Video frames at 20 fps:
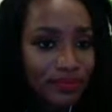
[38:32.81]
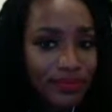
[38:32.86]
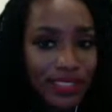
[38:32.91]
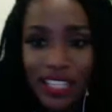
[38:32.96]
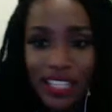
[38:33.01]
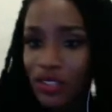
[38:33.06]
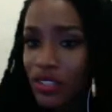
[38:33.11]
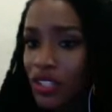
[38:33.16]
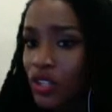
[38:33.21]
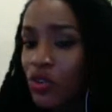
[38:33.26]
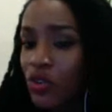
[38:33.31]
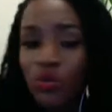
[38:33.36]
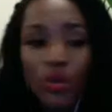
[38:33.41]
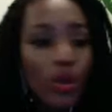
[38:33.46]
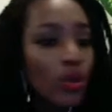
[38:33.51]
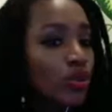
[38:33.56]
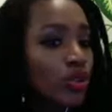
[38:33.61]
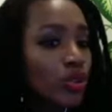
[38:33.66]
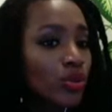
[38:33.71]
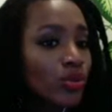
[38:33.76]
That's going to
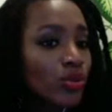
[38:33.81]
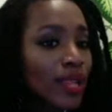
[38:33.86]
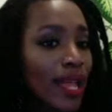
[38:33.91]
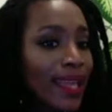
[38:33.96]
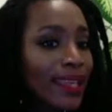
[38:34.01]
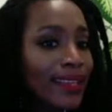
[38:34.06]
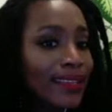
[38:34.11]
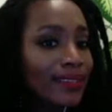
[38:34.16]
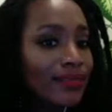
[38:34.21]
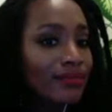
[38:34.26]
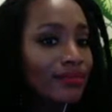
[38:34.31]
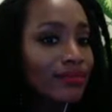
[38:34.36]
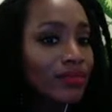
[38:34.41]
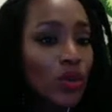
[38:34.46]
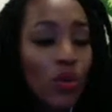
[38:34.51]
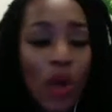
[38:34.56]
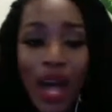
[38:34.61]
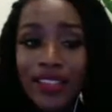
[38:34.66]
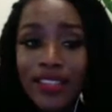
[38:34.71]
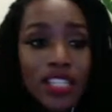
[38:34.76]
grow you like
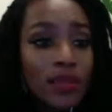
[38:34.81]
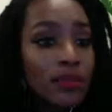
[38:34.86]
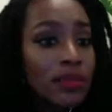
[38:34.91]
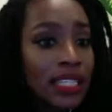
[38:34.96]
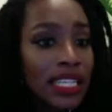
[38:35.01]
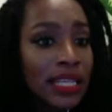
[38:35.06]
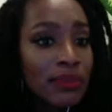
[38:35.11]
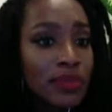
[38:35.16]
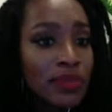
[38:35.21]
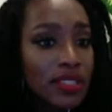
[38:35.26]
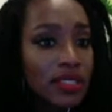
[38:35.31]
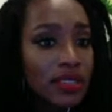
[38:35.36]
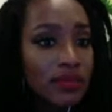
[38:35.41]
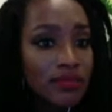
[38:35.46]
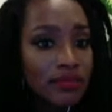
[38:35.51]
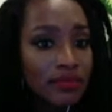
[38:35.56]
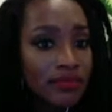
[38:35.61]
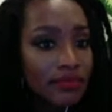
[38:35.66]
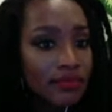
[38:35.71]
quantum leaps.